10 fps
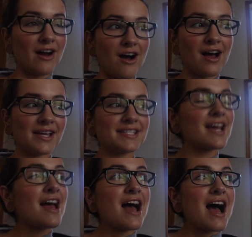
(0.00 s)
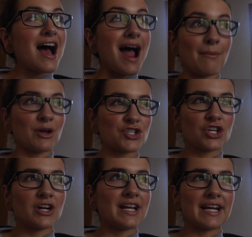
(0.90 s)
hot. I'm not
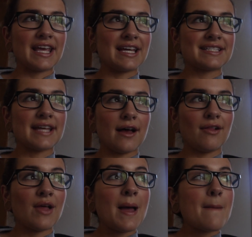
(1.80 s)
sure, and I can't tell.